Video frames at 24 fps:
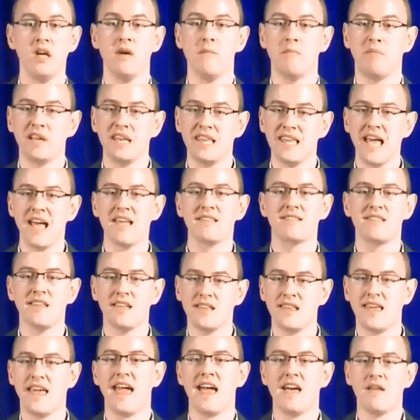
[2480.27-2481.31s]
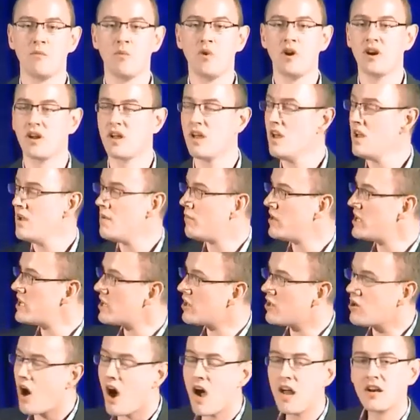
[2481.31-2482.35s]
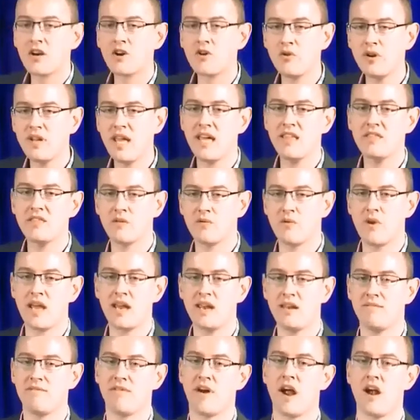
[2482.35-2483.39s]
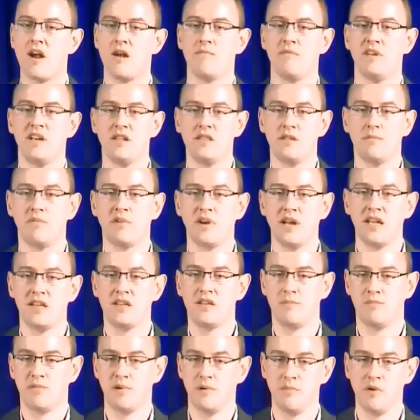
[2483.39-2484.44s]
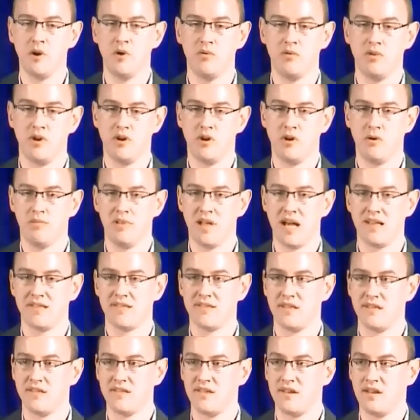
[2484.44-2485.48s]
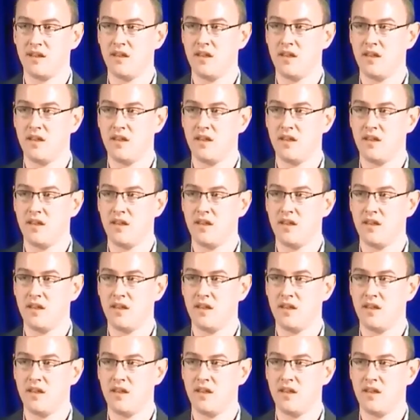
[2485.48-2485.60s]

But yes, it can work. But you got to create the right environment in the brain to promote neuroplasticity.